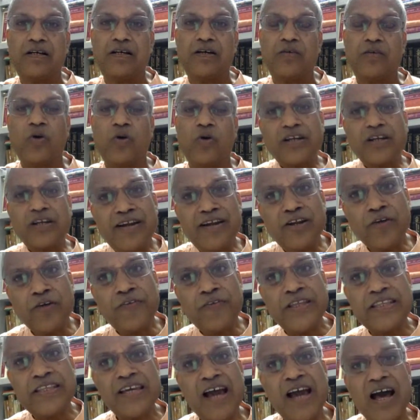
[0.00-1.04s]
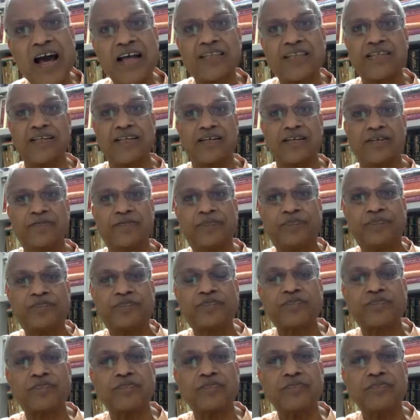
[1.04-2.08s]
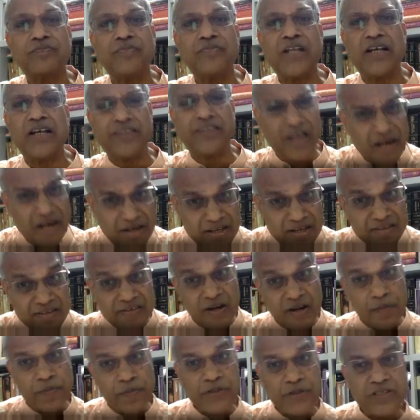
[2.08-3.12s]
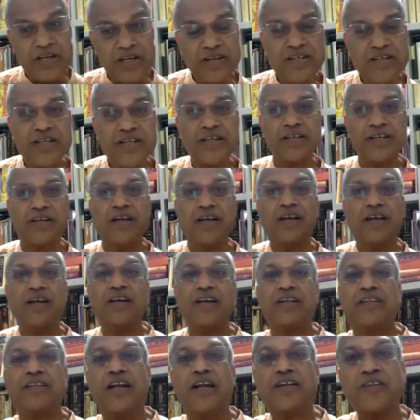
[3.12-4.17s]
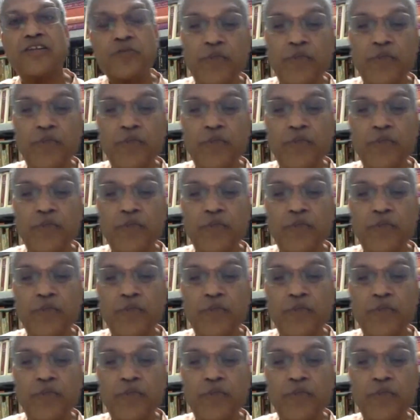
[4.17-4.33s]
What kind of itihasa? That is represented, that is